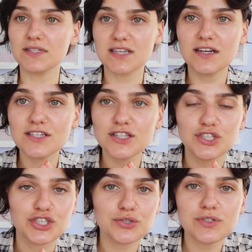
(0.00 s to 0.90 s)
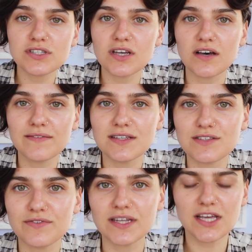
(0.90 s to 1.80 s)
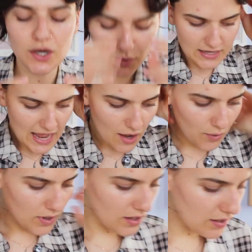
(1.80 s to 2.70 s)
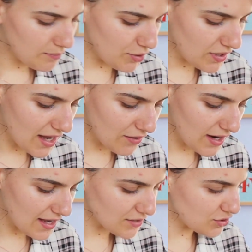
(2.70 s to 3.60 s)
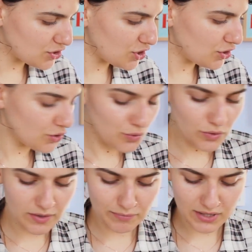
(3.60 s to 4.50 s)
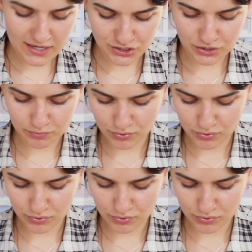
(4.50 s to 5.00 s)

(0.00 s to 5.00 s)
Let's get into the juice of this video. Now, Beautycounter has 2 complexion